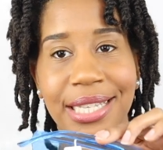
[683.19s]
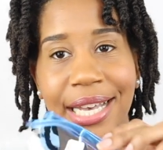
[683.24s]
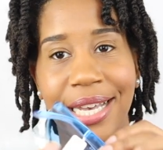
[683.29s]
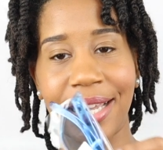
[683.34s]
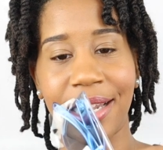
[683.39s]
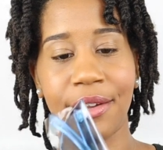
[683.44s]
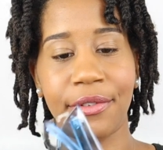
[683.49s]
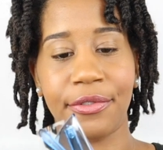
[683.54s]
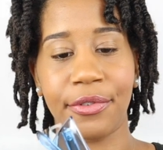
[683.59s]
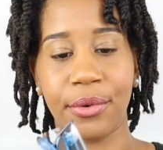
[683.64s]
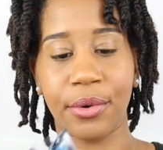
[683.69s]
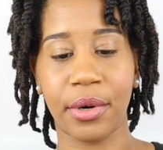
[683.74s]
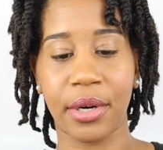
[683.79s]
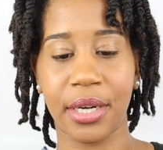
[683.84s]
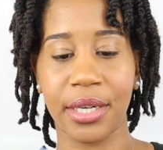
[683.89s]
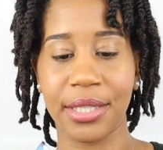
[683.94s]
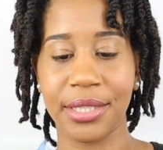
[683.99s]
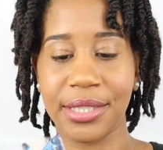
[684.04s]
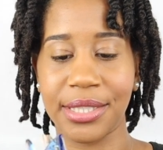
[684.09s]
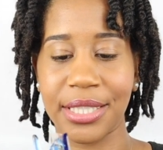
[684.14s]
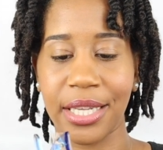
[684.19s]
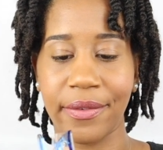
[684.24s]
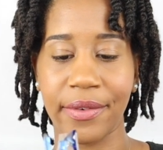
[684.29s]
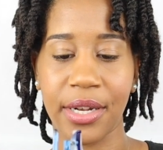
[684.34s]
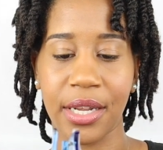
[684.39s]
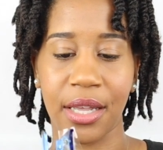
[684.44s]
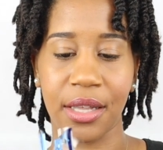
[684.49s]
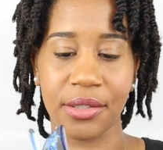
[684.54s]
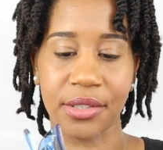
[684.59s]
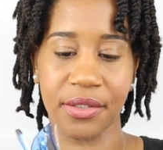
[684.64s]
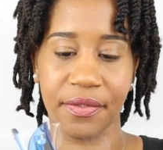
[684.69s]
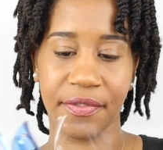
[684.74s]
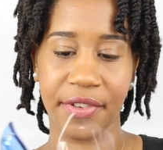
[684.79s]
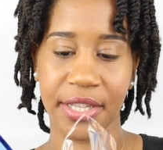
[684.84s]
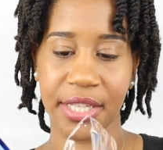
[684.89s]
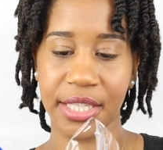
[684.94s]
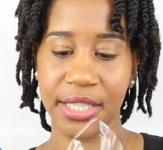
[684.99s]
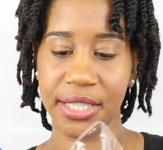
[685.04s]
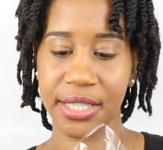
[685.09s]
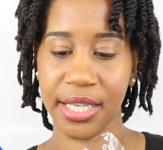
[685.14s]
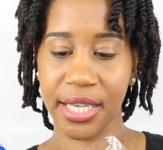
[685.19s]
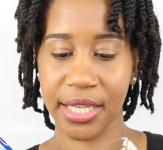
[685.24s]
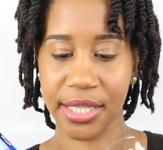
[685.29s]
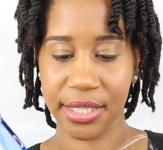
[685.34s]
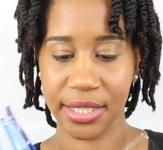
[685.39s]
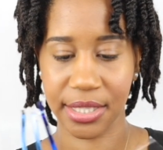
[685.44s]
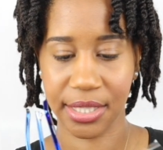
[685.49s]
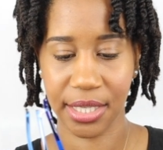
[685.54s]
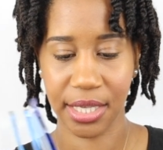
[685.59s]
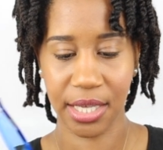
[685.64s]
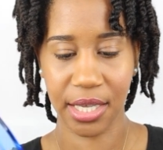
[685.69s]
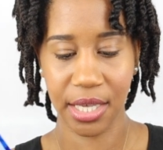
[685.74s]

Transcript: I get it for seven dollars and fifty cents.